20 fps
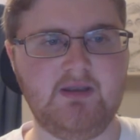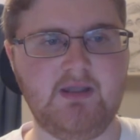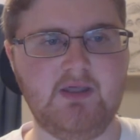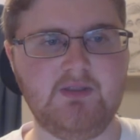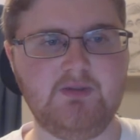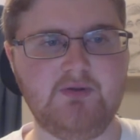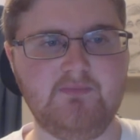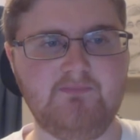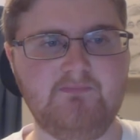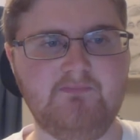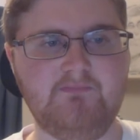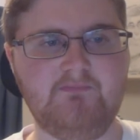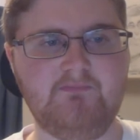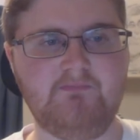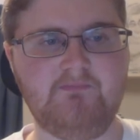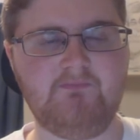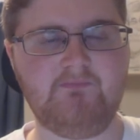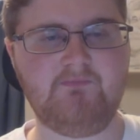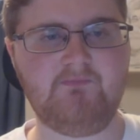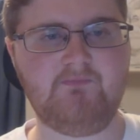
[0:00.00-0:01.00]
and other
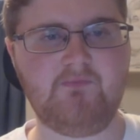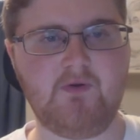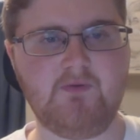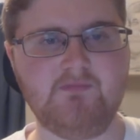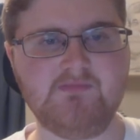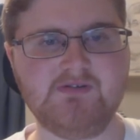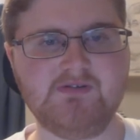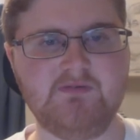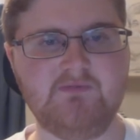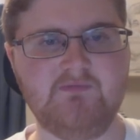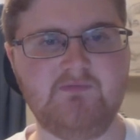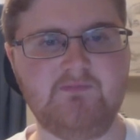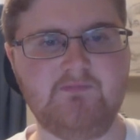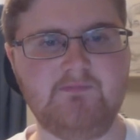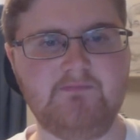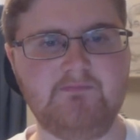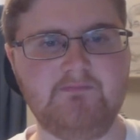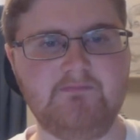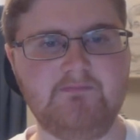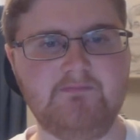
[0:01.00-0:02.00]
forms of
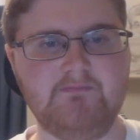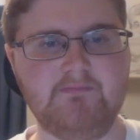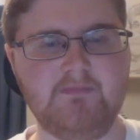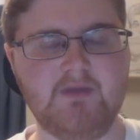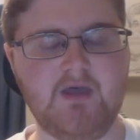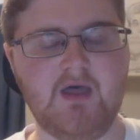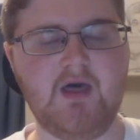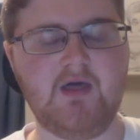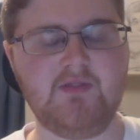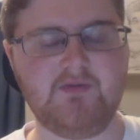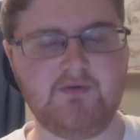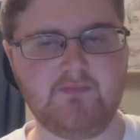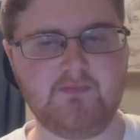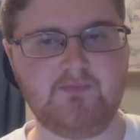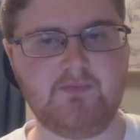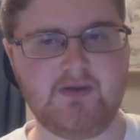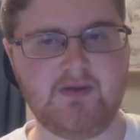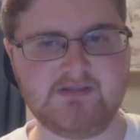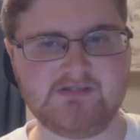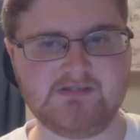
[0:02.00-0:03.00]
uh,
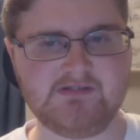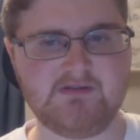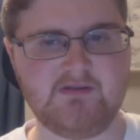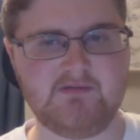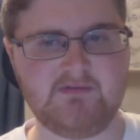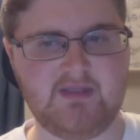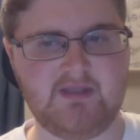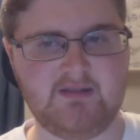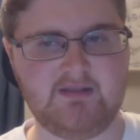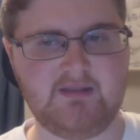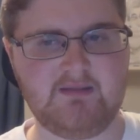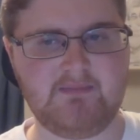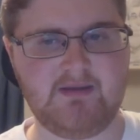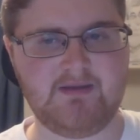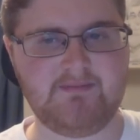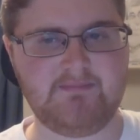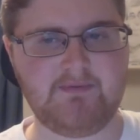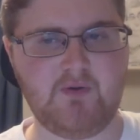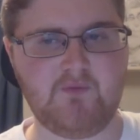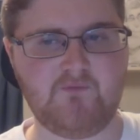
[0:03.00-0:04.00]
other ways that they
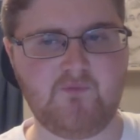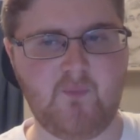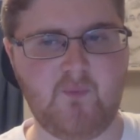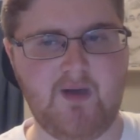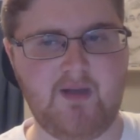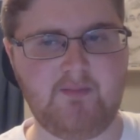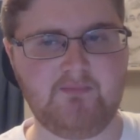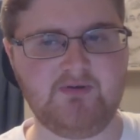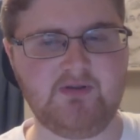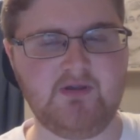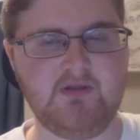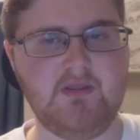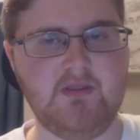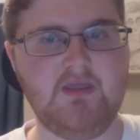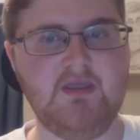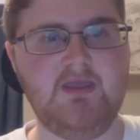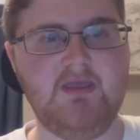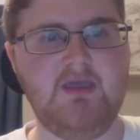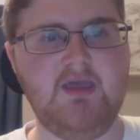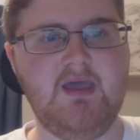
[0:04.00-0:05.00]
may be overwhelmed.
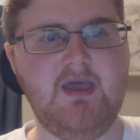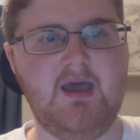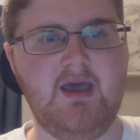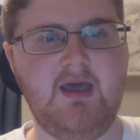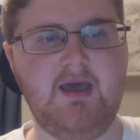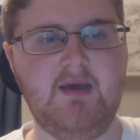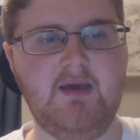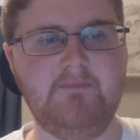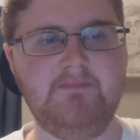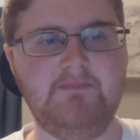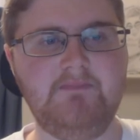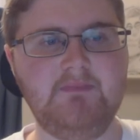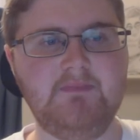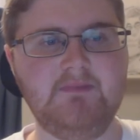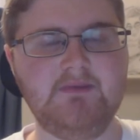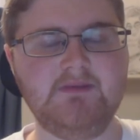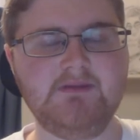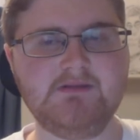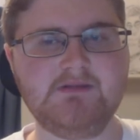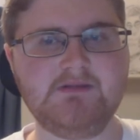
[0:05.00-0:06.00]
Um,
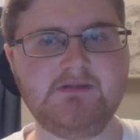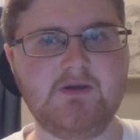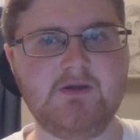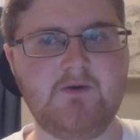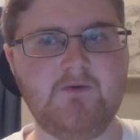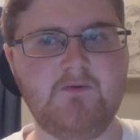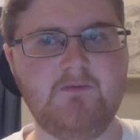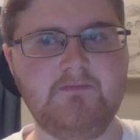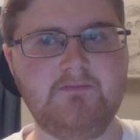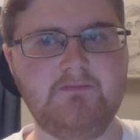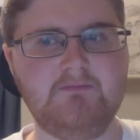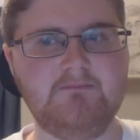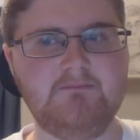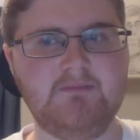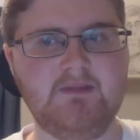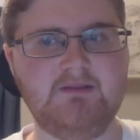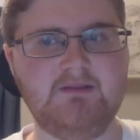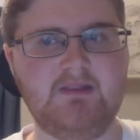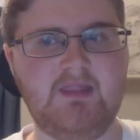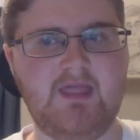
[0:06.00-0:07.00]
so
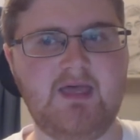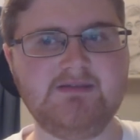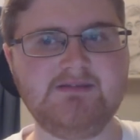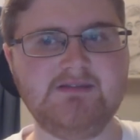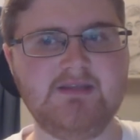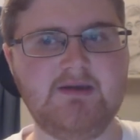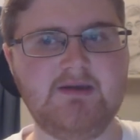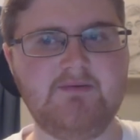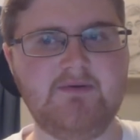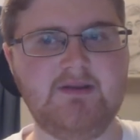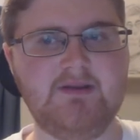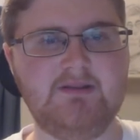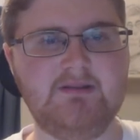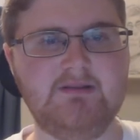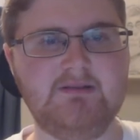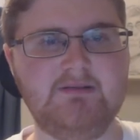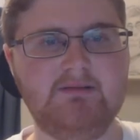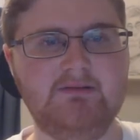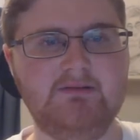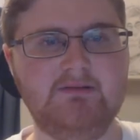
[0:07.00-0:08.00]
the last thing I want
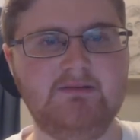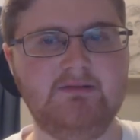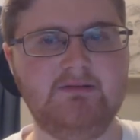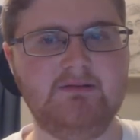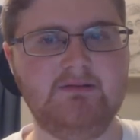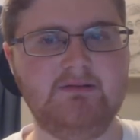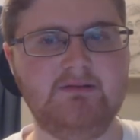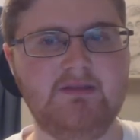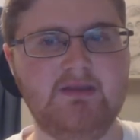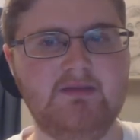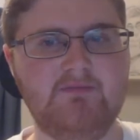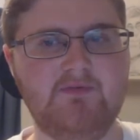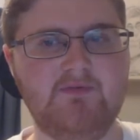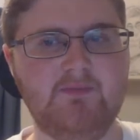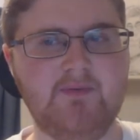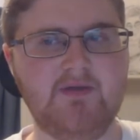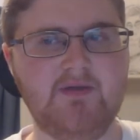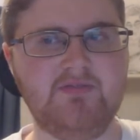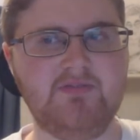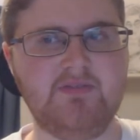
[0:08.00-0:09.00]
to
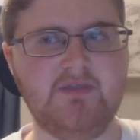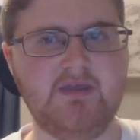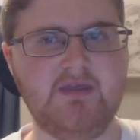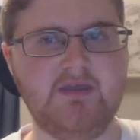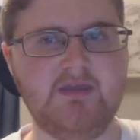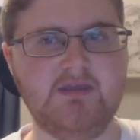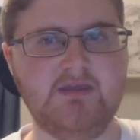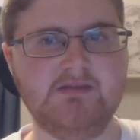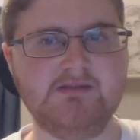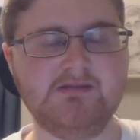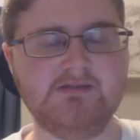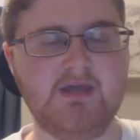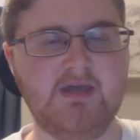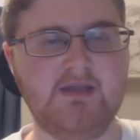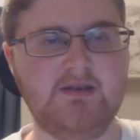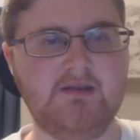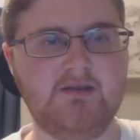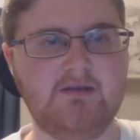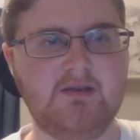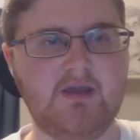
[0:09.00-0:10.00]
leave you with is
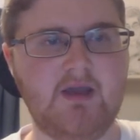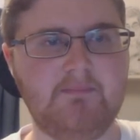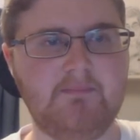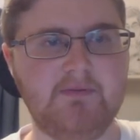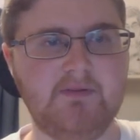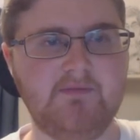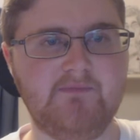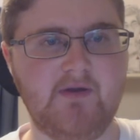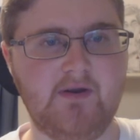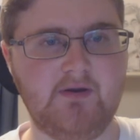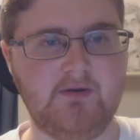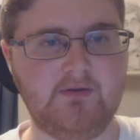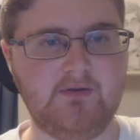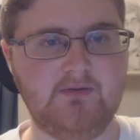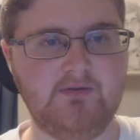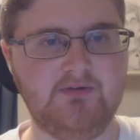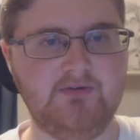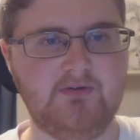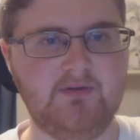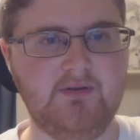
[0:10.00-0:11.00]
a couple of
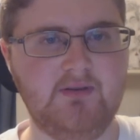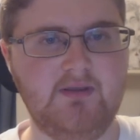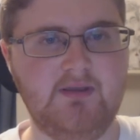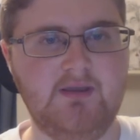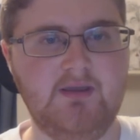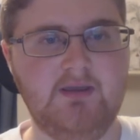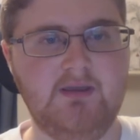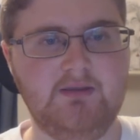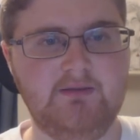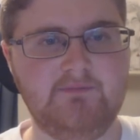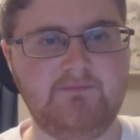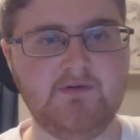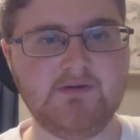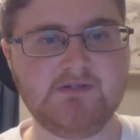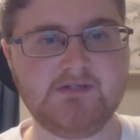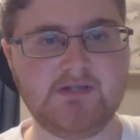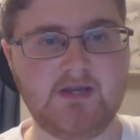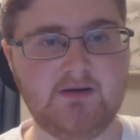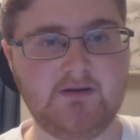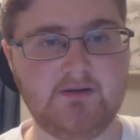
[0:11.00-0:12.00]
articles. The
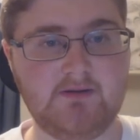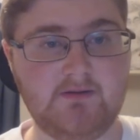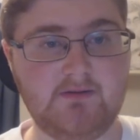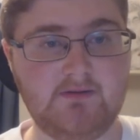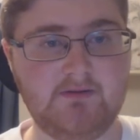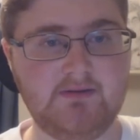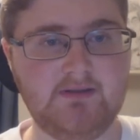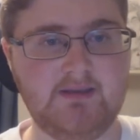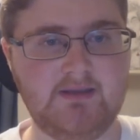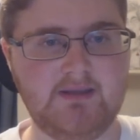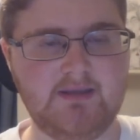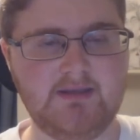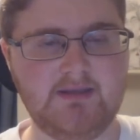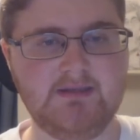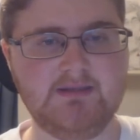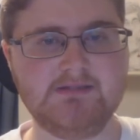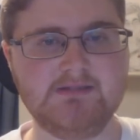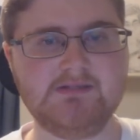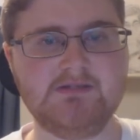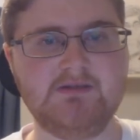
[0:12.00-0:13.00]
first article
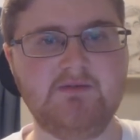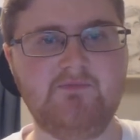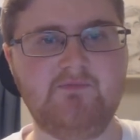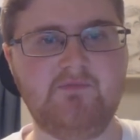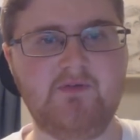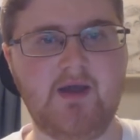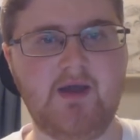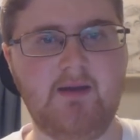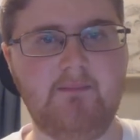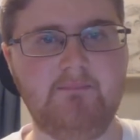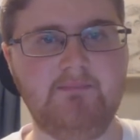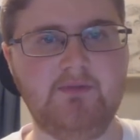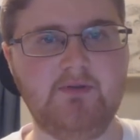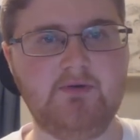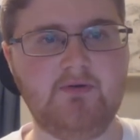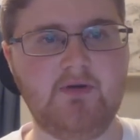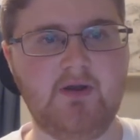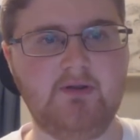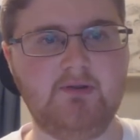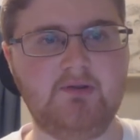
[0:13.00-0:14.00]
is from
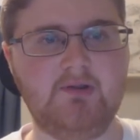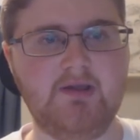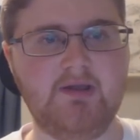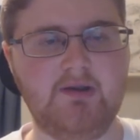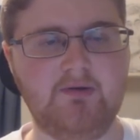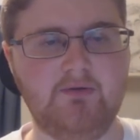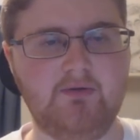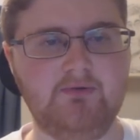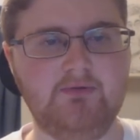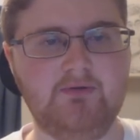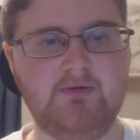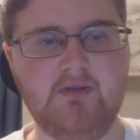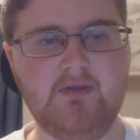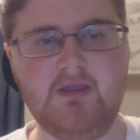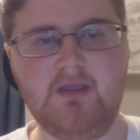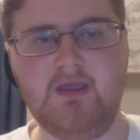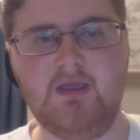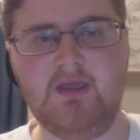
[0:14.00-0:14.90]
the Chronicle Herald.